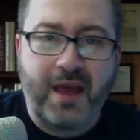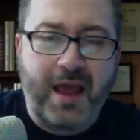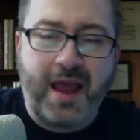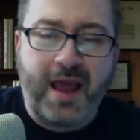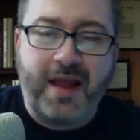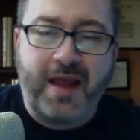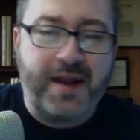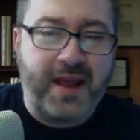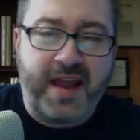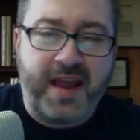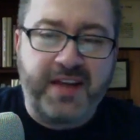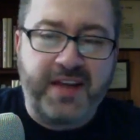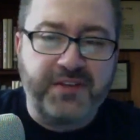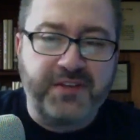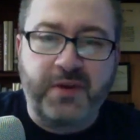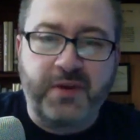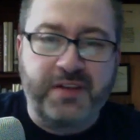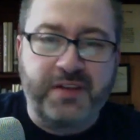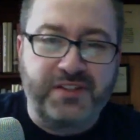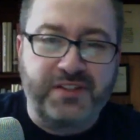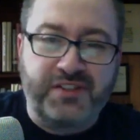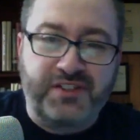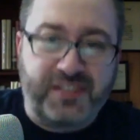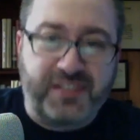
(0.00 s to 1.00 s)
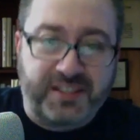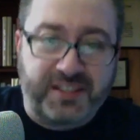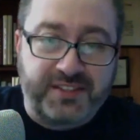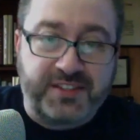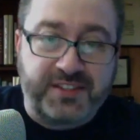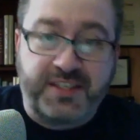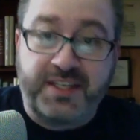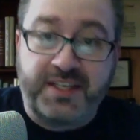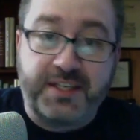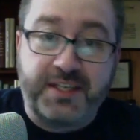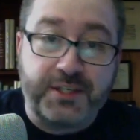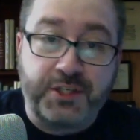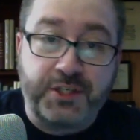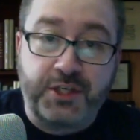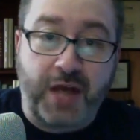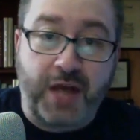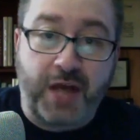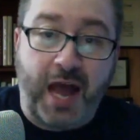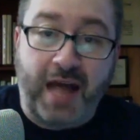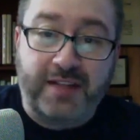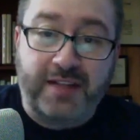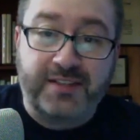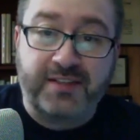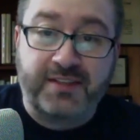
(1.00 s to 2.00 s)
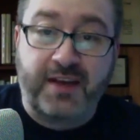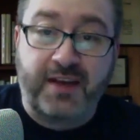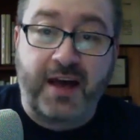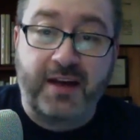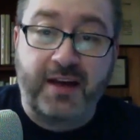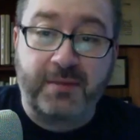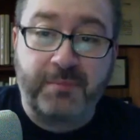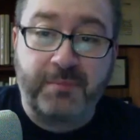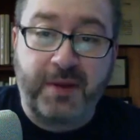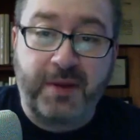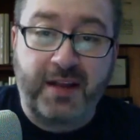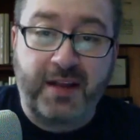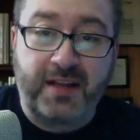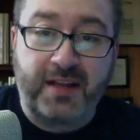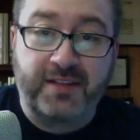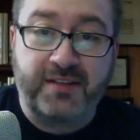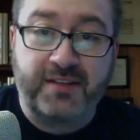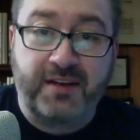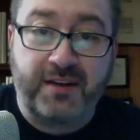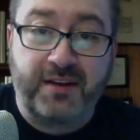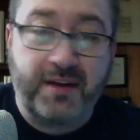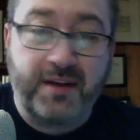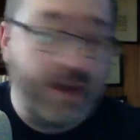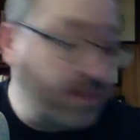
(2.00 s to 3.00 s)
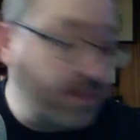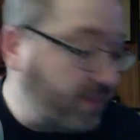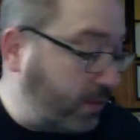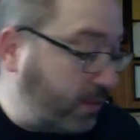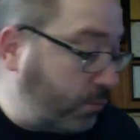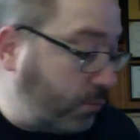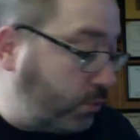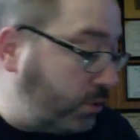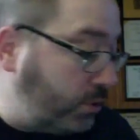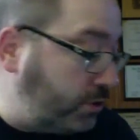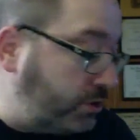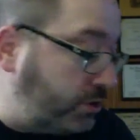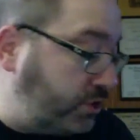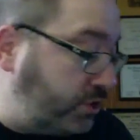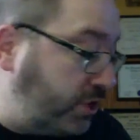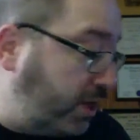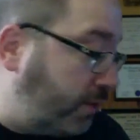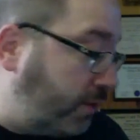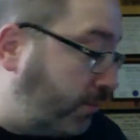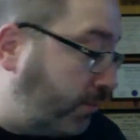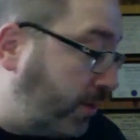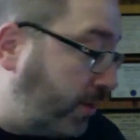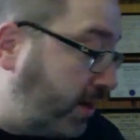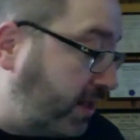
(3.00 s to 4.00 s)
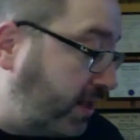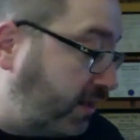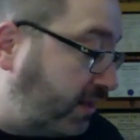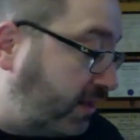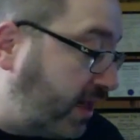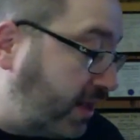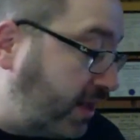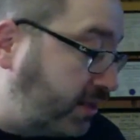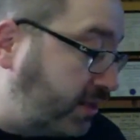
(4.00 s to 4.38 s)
and Nashville had 16 shots on Binnington. They weren't generating a lot of